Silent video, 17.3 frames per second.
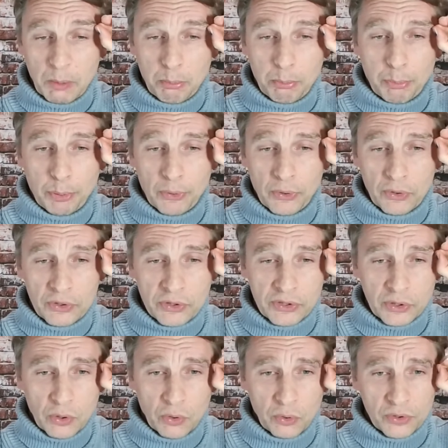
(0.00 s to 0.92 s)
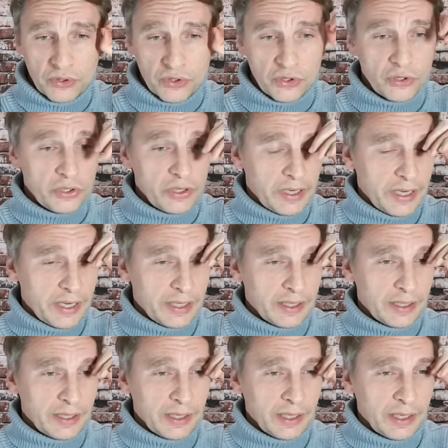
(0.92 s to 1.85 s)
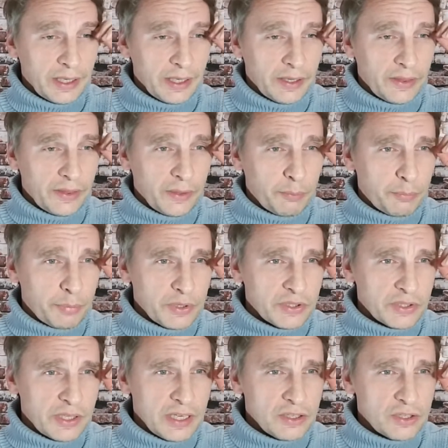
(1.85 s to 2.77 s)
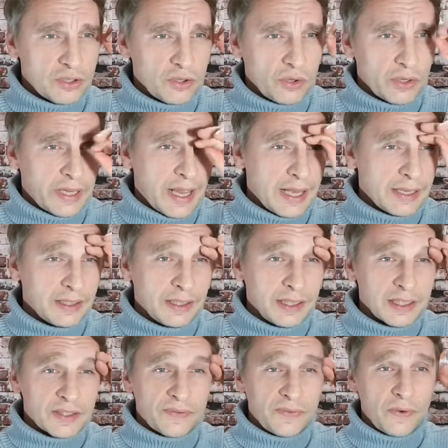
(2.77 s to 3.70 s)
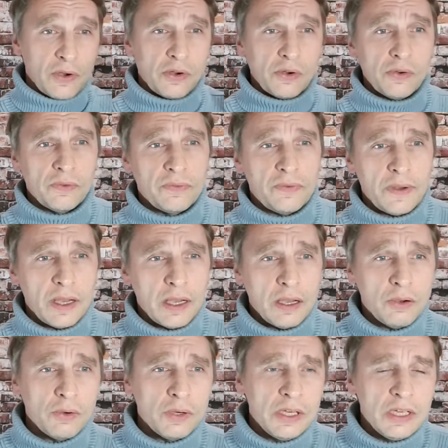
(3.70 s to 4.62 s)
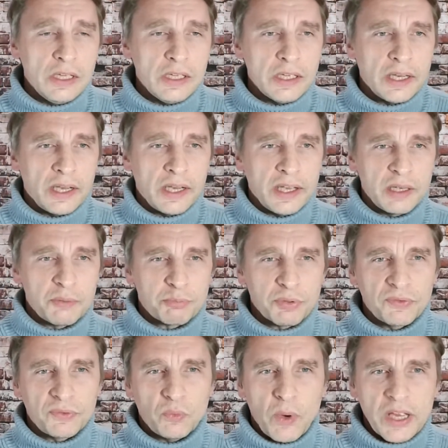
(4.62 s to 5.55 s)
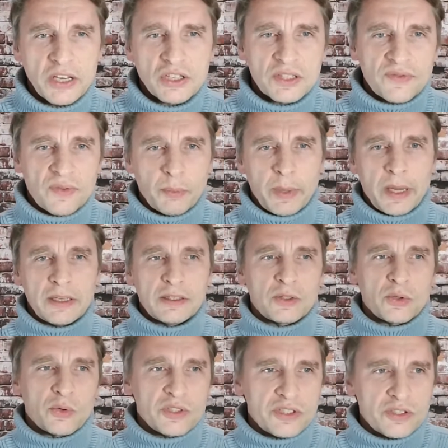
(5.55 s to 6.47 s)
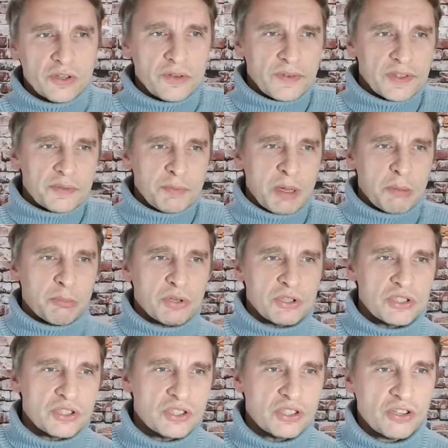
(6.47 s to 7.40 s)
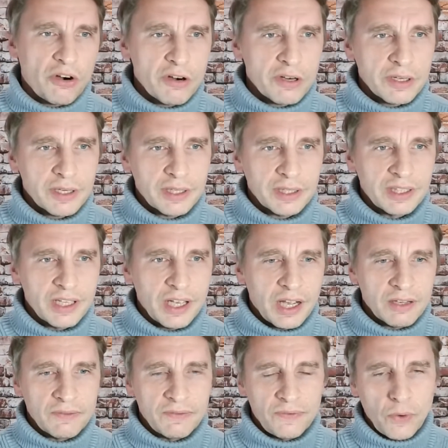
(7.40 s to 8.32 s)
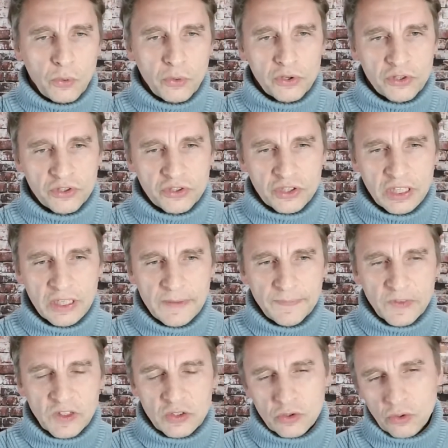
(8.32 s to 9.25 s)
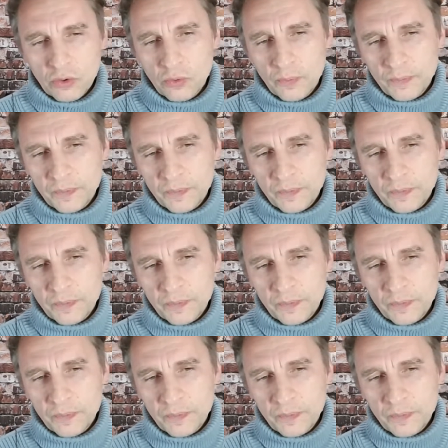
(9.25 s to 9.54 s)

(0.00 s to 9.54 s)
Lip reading: per soldier, and the presidential candidates vow improved wages for mandatory service members targeting young voters. So